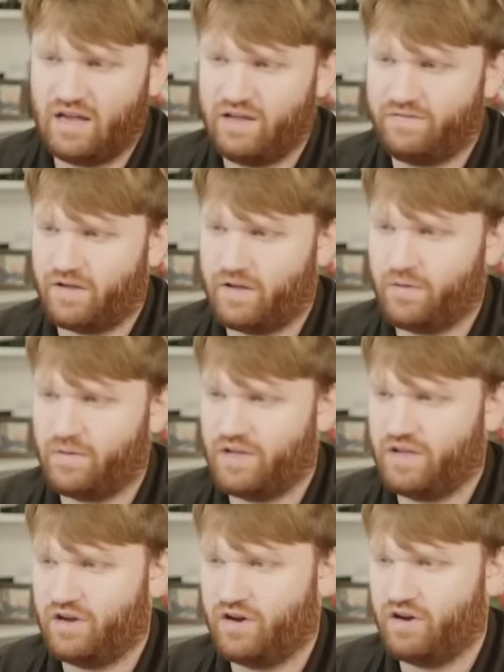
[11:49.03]
If I go in
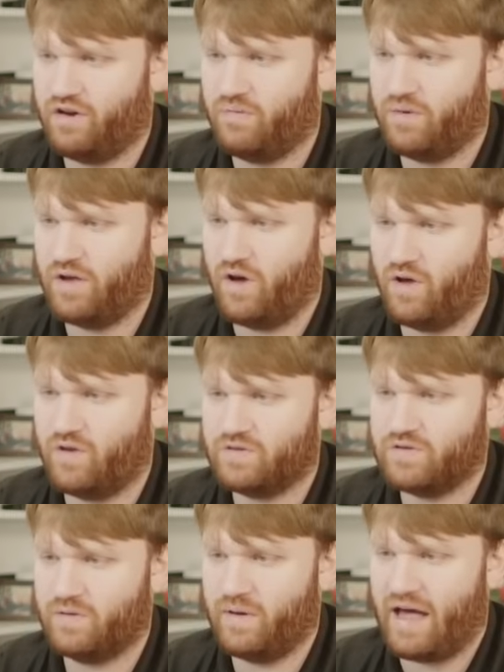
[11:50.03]
here, we also